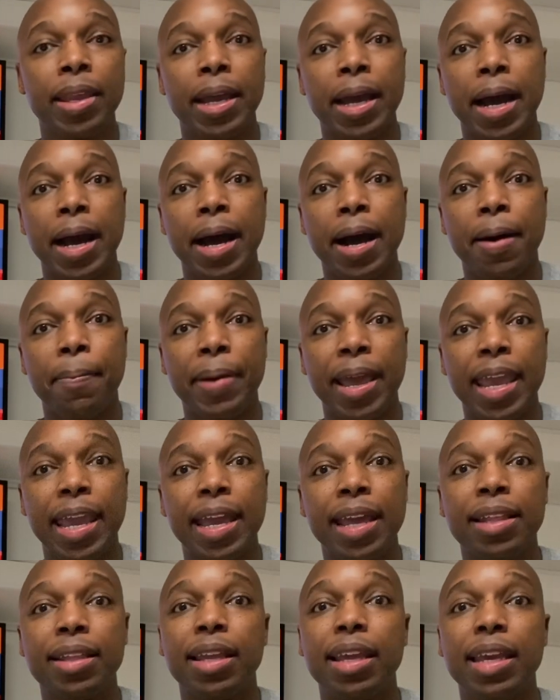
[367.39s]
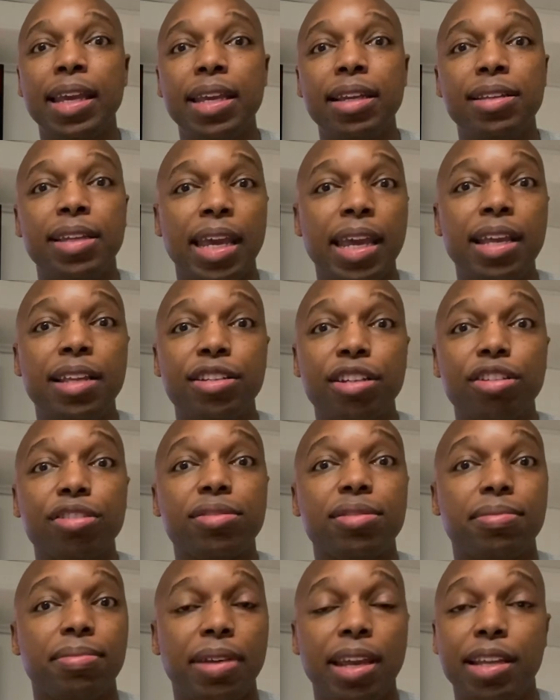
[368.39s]
And he
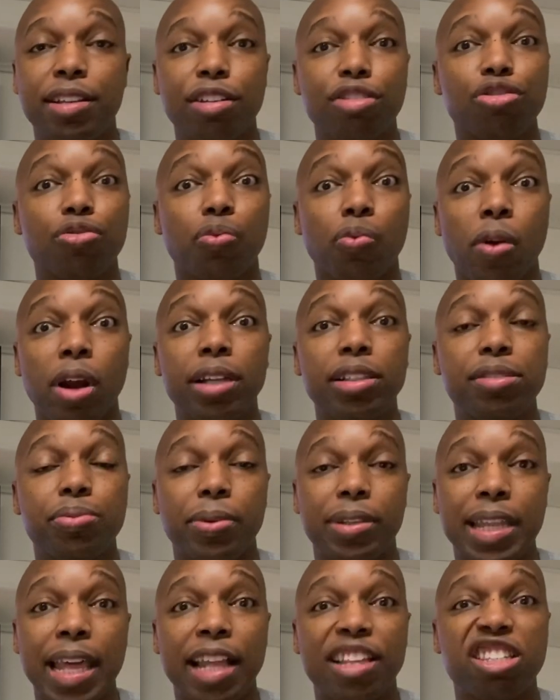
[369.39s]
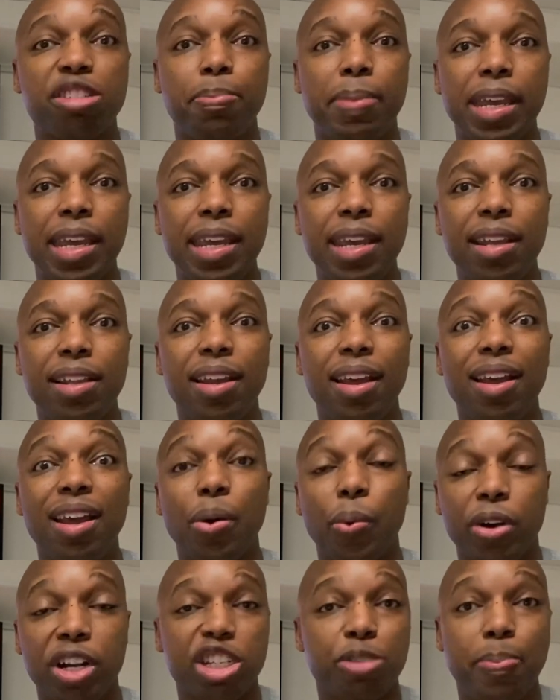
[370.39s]
just runs with that speed
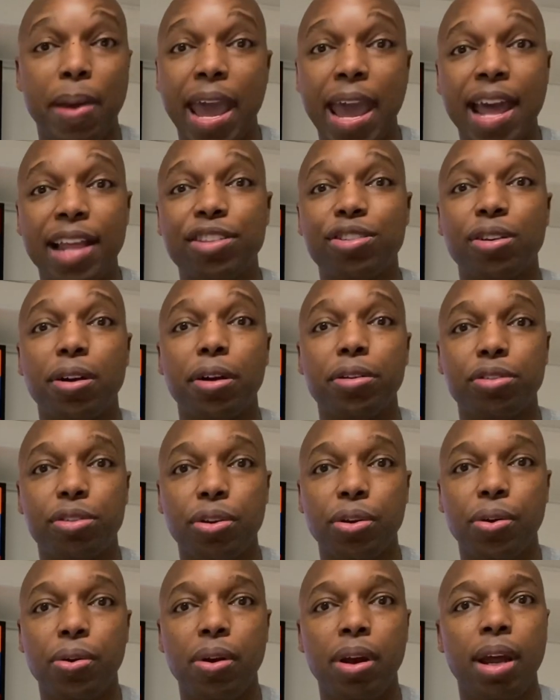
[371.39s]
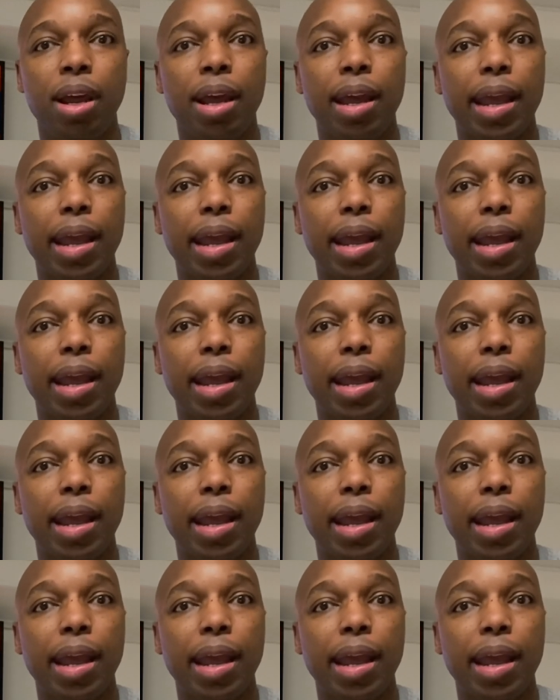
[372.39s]
with his pads on too.